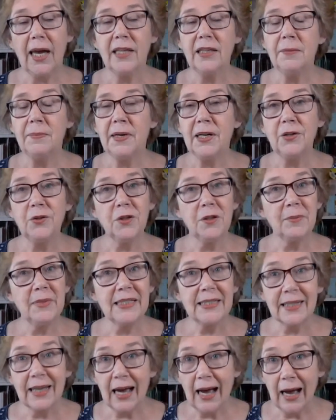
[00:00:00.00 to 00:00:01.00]
And the bedroom
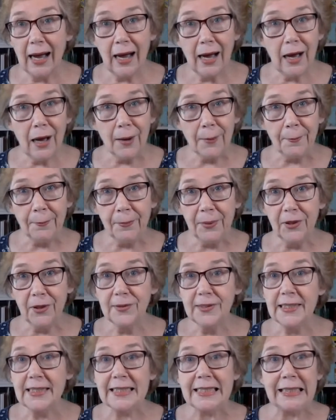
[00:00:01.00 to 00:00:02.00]
is calm
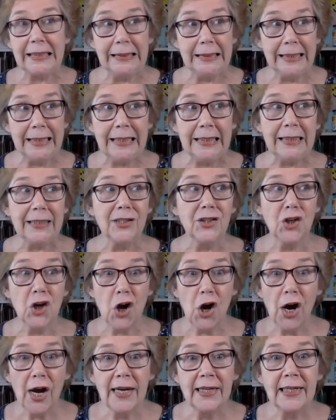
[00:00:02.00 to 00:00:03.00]
because it's clean and
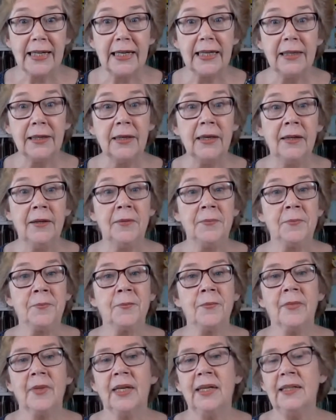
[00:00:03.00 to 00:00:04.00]
tidy.
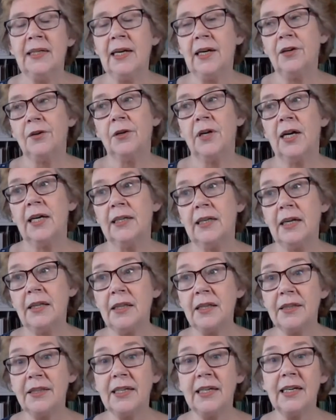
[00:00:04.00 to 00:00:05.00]
Now,
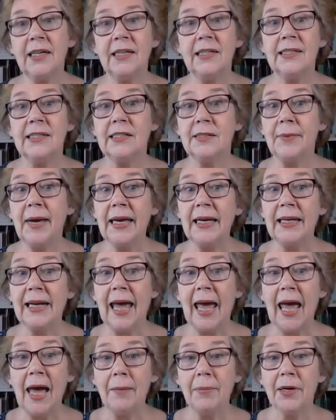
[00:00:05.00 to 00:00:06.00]
another thing is to make it
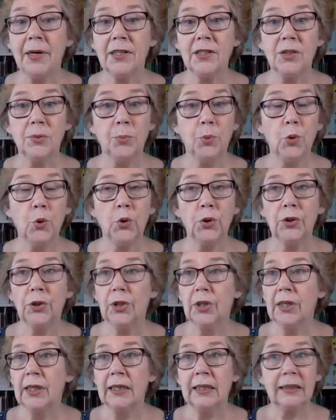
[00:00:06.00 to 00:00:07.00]
a habit to put
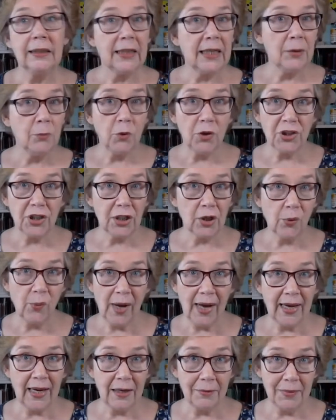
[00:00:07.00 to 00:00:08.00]
clean washing
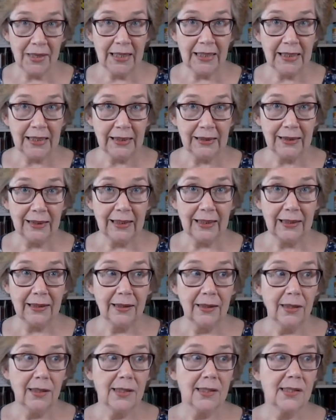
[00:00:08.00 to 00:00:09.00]
away
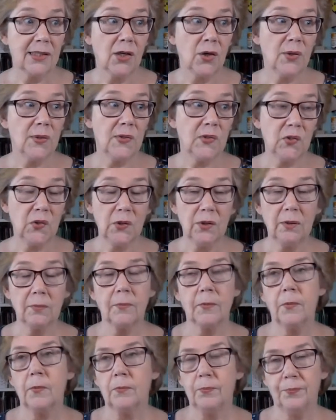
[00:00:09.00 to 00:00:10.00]
immediately. So as
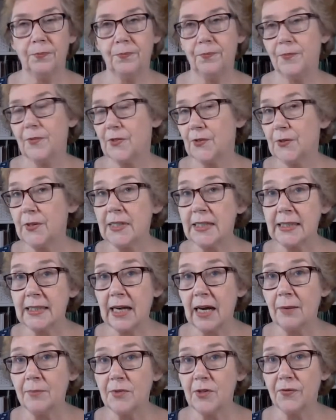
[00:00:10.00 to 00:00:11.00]
soon, as soon as
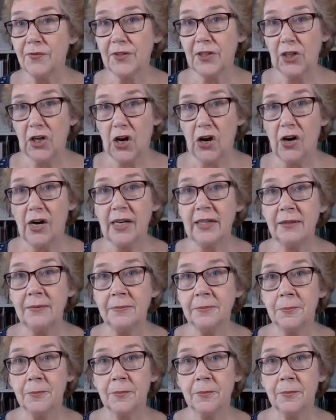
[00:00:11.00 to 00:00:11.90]
it comes off the line,